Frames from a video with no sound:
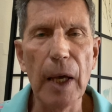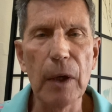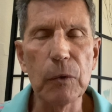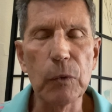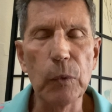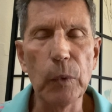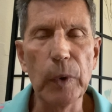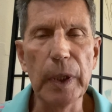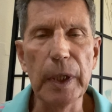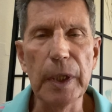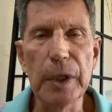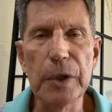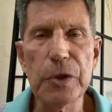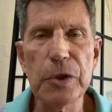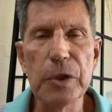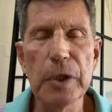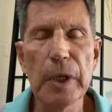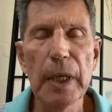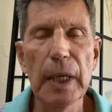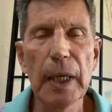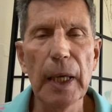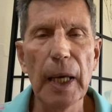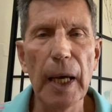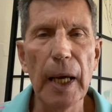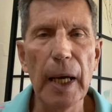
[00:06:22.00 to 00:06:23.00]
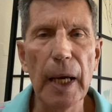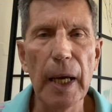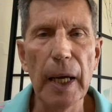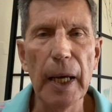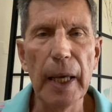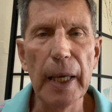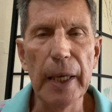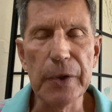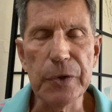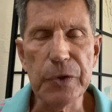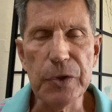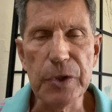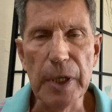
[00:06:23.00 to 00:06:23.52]
weeks,
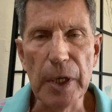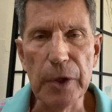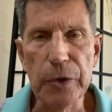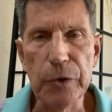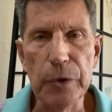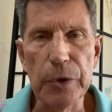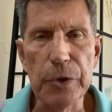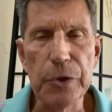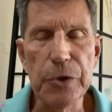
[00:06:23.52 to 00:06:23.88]
etc.